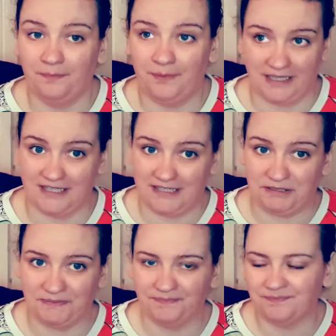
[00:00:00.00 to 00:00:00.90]
that's
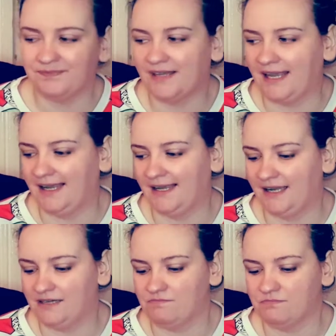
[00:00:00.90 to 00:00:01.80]
it.
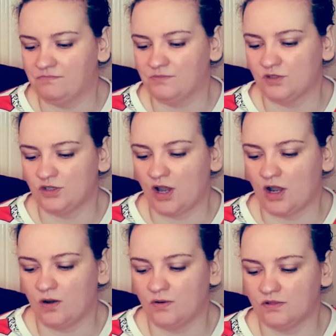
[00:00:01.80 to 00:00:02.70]

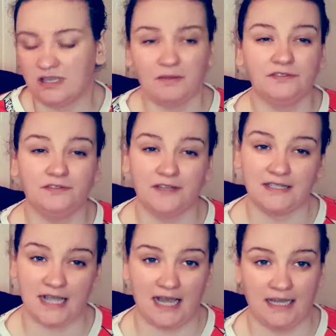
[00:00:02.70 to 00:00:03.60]
So some of the
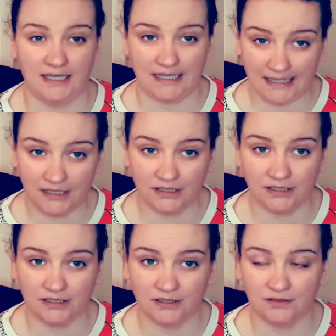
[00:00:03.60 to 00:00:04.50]
things I
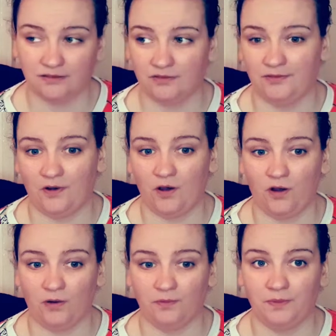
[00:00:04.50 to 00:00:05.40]
eat,
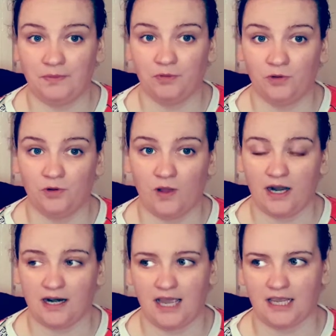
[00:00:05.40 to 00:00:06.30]
for people who
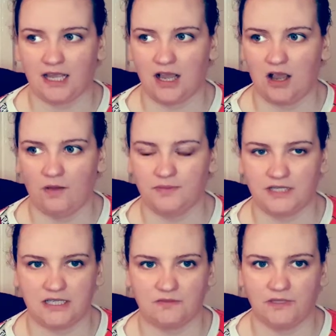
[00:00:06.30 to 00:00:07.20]
are like
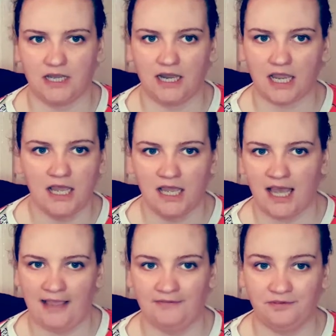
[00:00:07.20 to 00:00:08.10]
obsessed with like
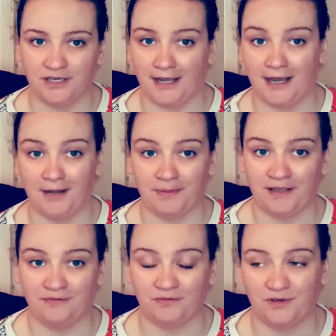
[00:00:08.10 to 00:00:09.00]
every carb,
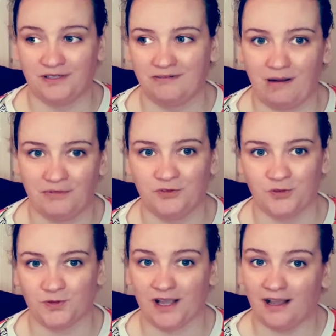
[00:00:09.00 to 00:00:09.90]
every gram of
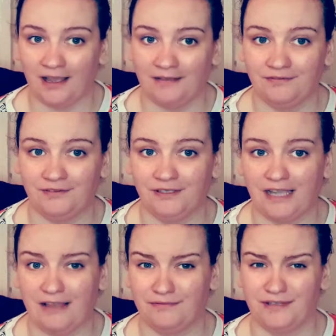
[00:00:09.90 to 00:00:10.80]
sugar,
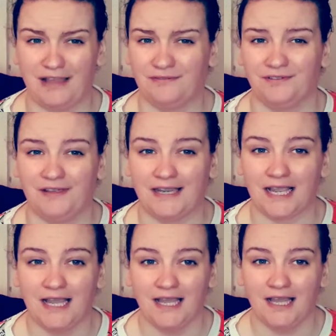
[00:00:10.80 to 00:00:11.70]
everything,